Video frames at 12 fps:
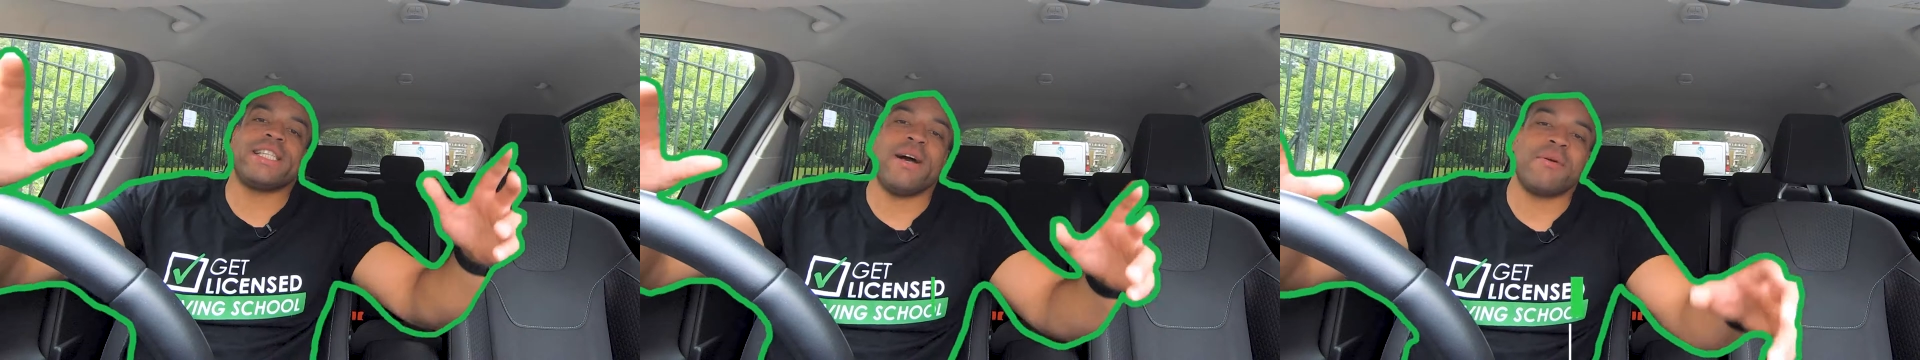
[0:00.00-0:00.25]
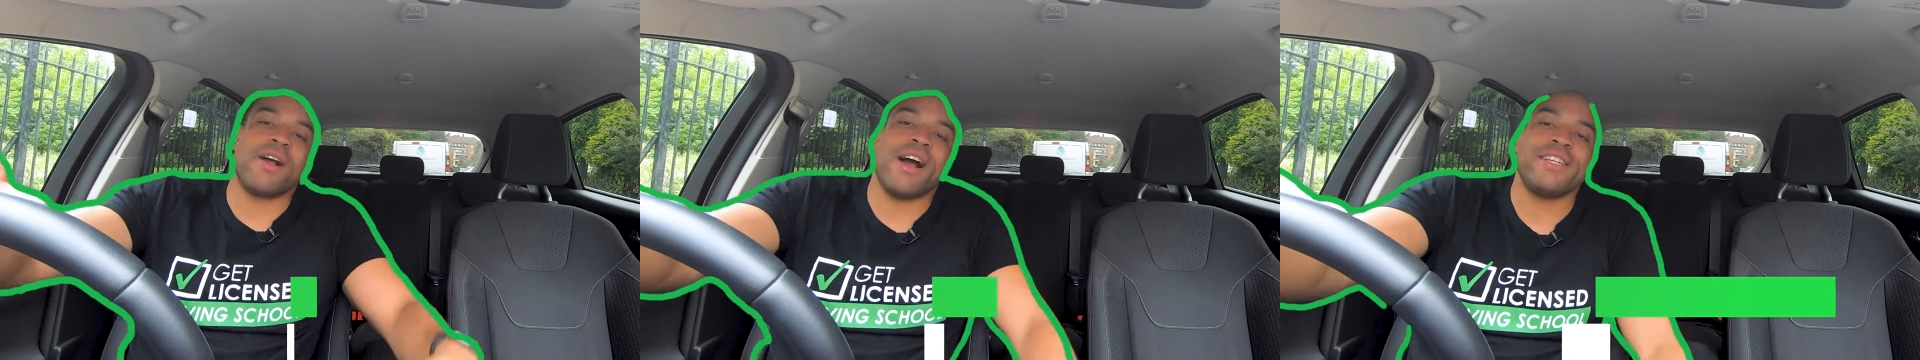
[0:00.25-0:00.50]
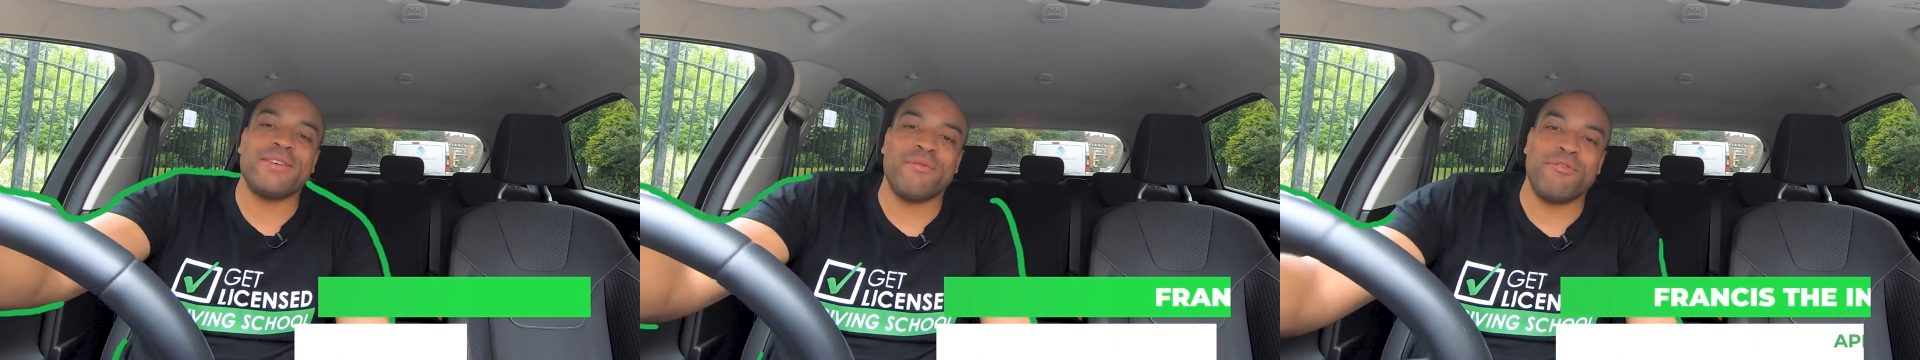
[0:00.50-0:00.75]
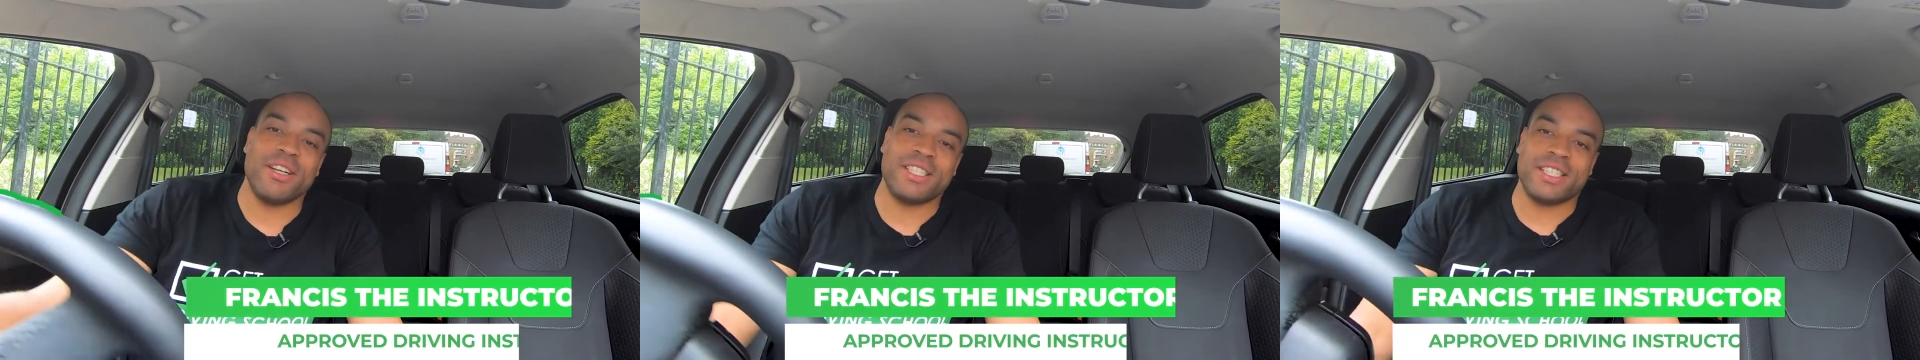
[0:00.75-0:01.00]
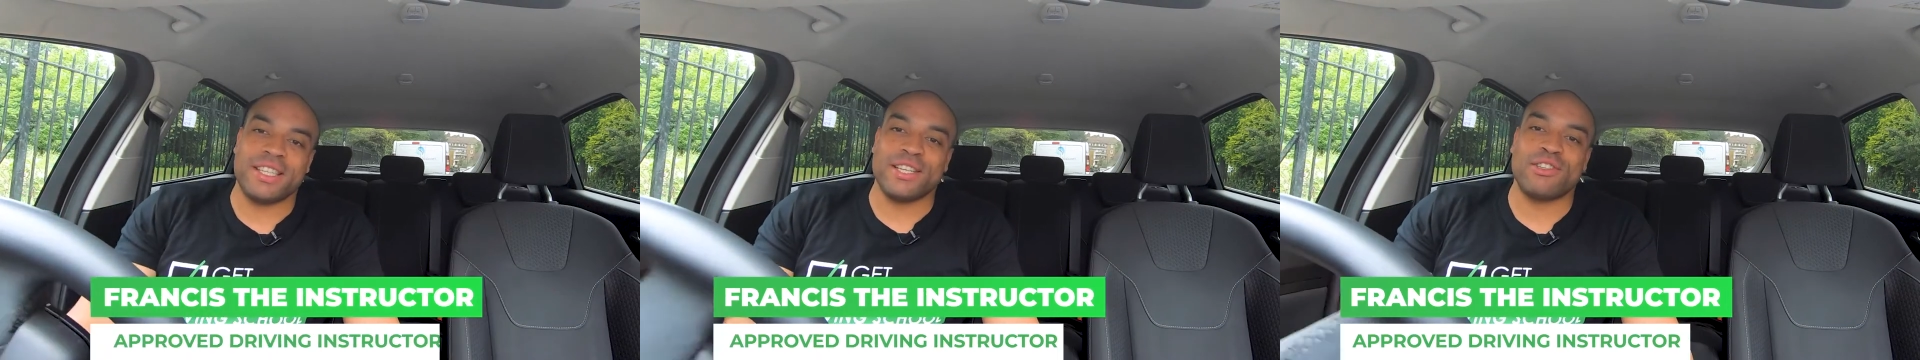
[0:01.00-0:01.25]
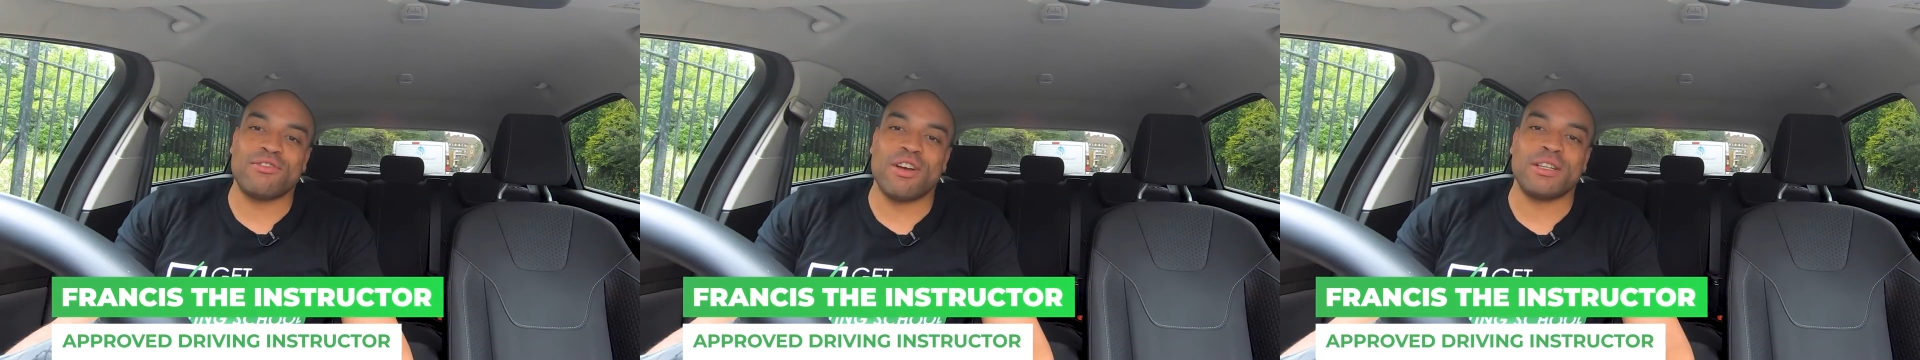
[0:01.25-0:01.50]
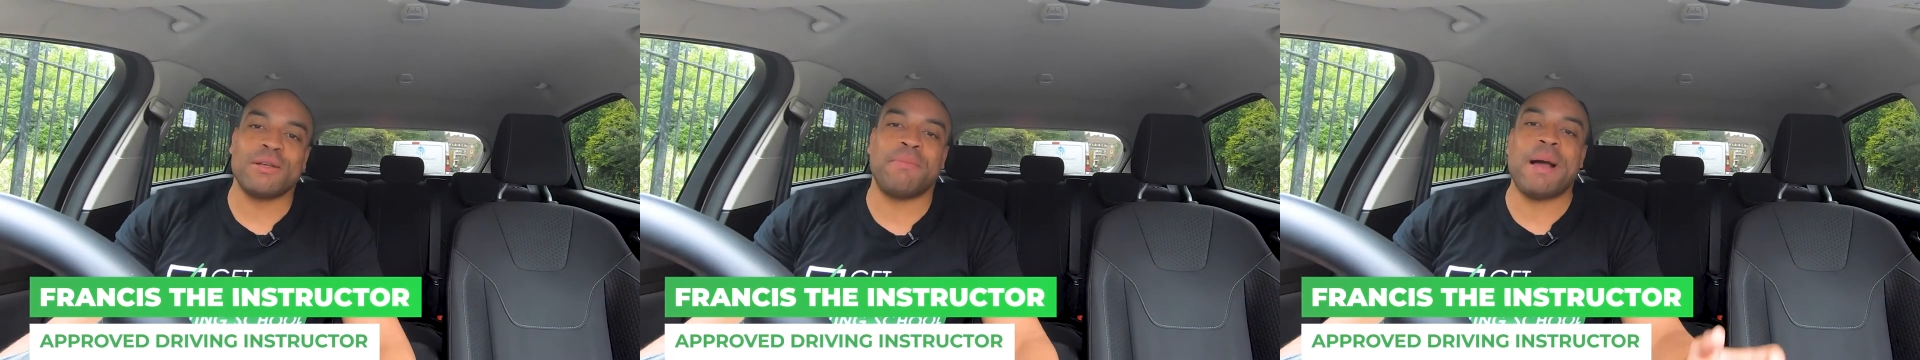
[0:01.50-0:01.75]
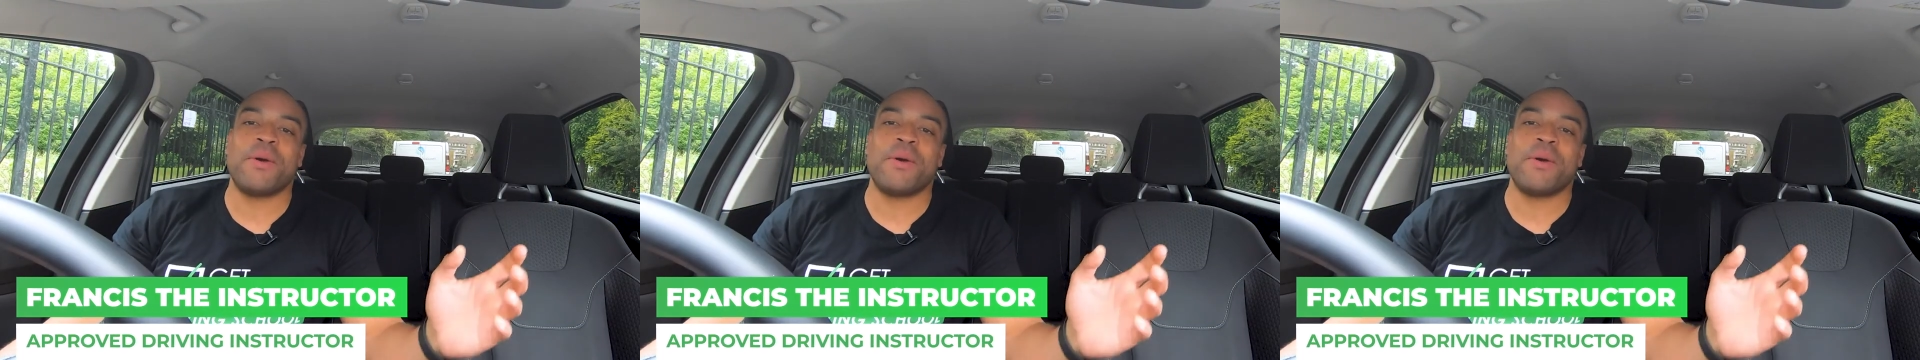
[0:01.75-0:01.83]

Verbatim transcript: What is up, guys? I'm Francis the Instructor,